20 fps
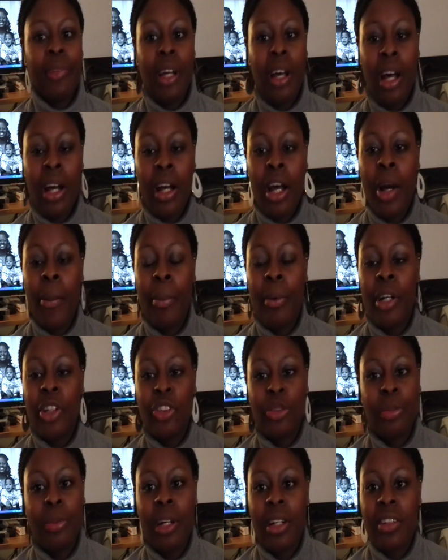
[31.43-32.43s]
a couple
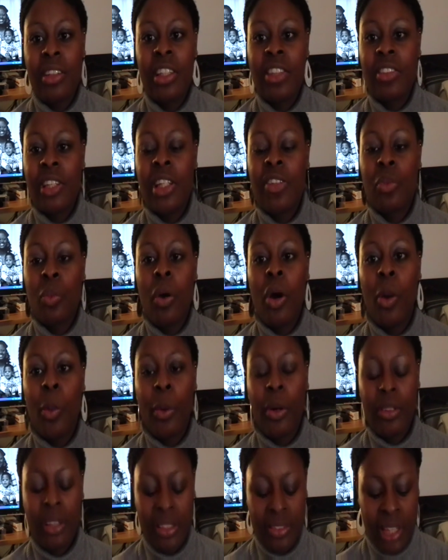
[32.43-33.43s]
$100, it's well
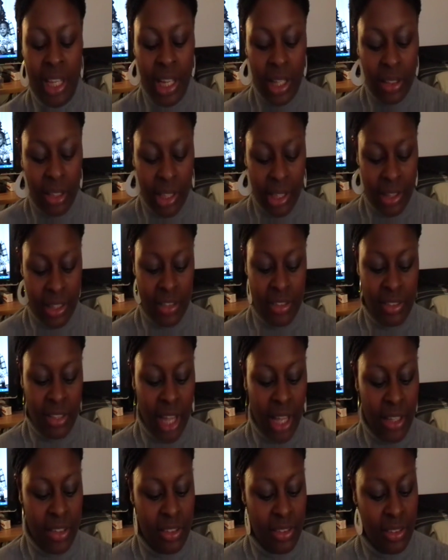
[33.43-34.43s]
worth it. Take a look at these
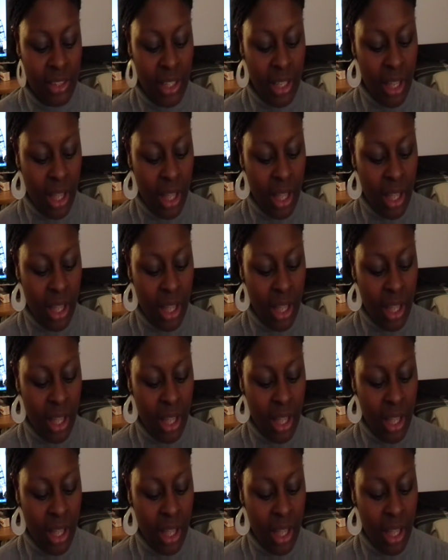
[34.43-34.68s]
sites.